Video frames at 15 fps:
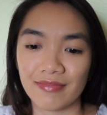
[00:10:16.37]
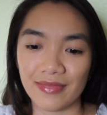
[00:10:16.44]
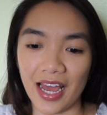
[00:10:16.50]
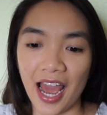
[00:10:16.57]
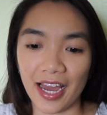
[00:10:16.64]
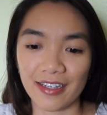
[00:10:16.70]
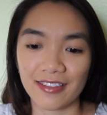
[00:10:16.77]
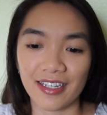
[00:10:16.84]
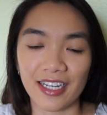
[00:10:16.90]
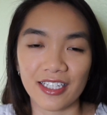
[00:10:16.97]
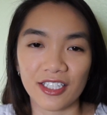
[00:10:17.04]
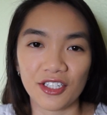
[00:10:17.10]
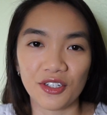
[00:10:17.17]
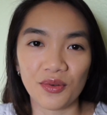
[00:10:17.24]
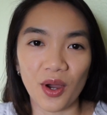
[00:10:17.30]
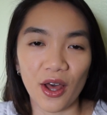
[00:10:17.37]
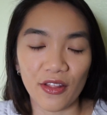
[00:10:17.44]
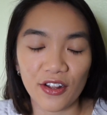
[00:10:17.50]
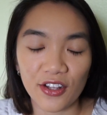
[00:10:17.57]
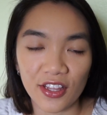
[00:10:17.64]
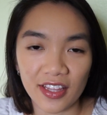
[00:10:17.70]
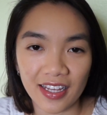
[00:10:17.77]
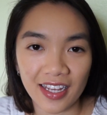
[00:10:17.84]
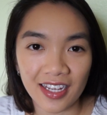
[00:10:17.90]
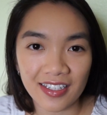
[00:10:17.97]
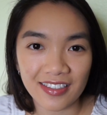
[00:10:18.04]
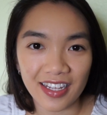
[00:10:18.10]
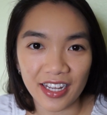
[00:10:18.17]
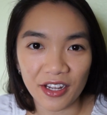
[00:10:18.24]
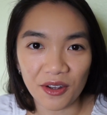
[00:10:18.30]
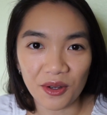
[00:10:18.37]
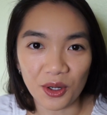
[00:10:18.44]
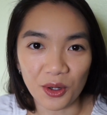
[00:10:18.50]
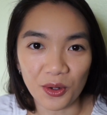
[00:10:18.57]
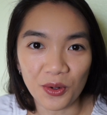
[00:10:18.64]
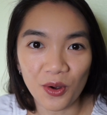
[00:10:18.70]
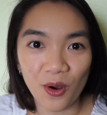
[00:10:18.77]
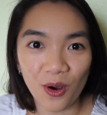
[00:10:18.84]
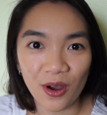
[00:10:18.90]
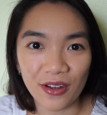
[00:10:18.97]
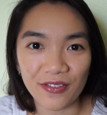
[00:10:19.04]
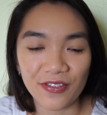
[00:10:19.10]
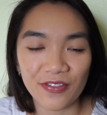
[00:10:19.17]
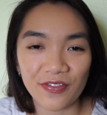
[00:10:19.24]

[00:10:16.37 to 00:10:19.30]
access to other things like Google and